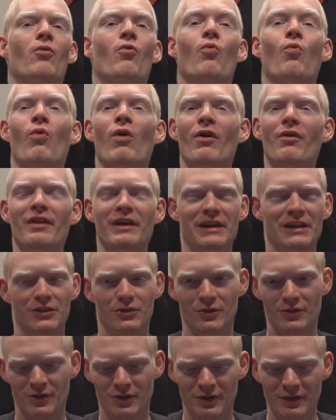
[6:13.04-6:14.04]
Will they get
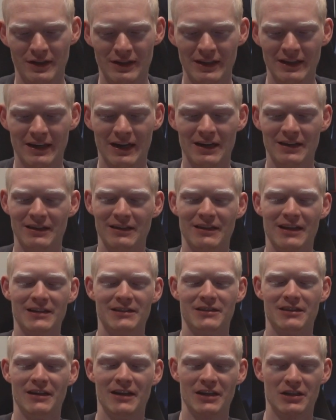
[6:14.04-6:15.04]
to an early lead? I think
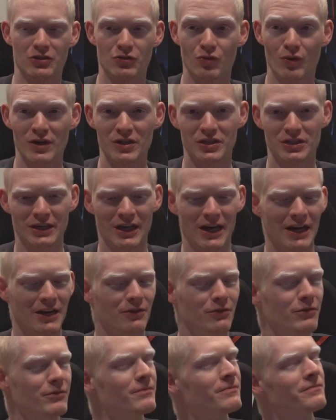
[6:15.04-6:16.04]
that's the next question. I
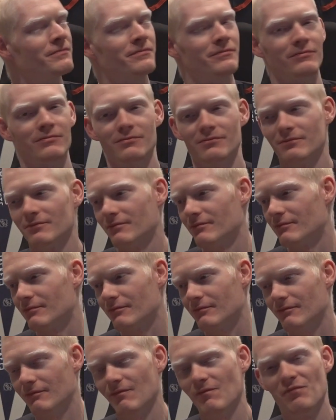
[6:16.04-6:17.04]
don't
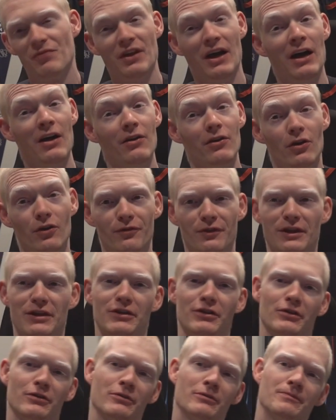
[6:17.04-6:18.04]
know if they
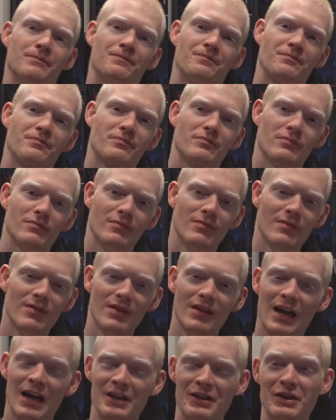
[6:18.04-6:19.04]
do.
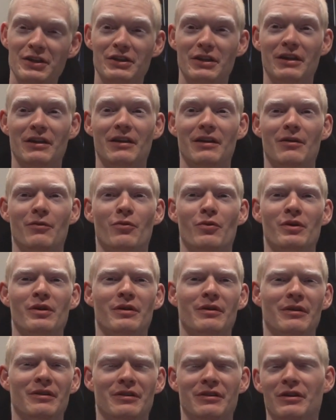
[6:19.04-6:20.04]
I think
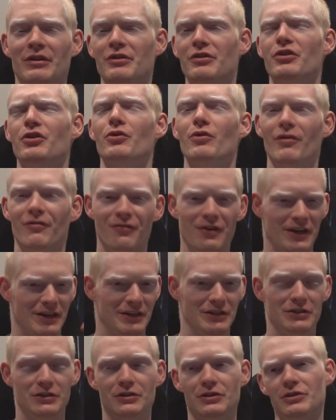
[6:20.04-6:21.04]
the new
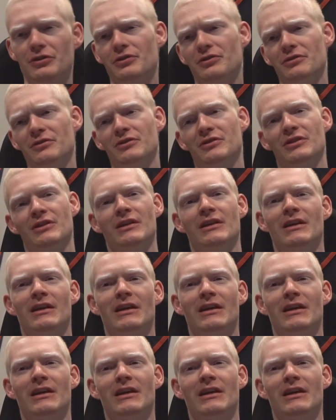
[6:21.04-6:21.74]
effect is huge.